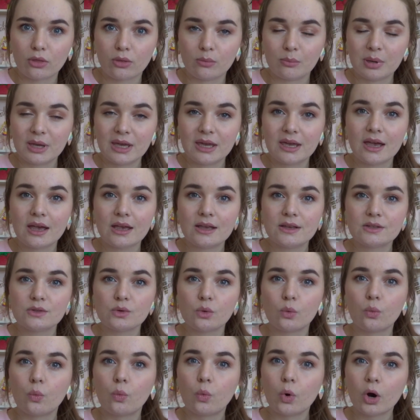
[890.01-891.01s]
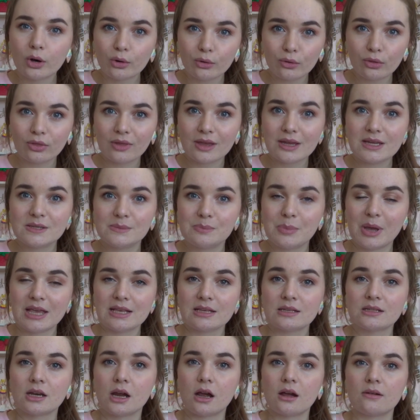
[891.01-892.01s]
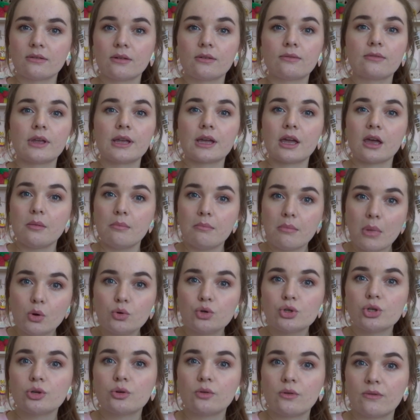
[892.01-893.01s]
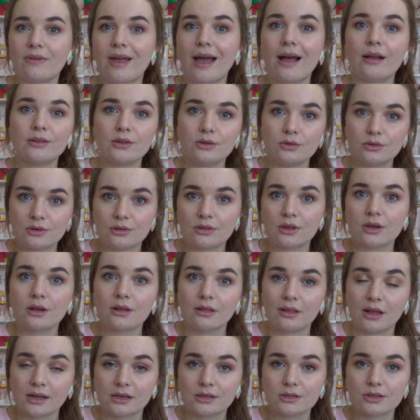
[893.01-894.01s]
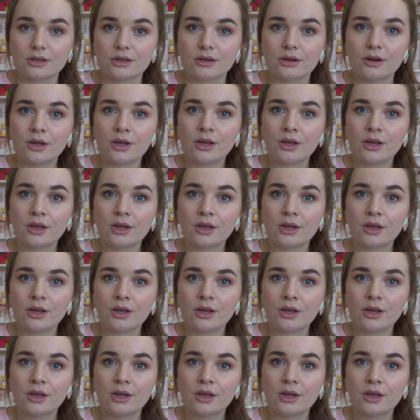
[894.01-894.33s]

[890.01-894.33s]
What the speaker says: because worth is based off of like emotional value to the collector,